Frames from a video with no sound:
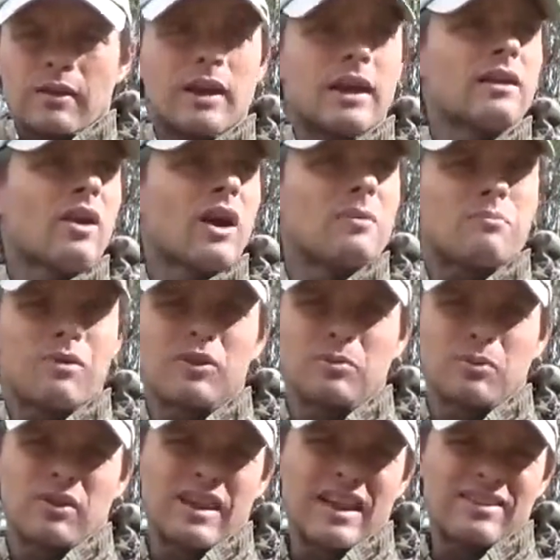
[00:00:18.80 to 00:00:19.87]
The underlying
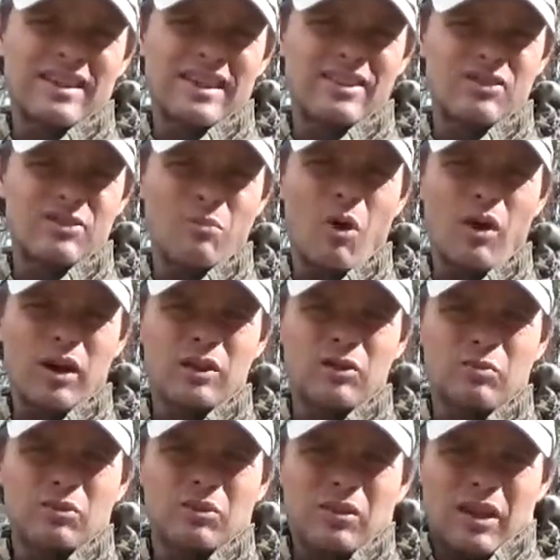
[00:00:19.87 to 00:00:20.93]
principle of the SAS Smock
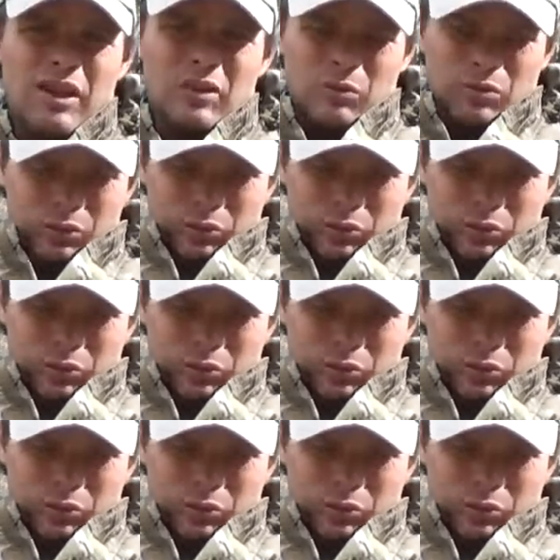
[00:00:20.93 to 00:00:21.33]
is it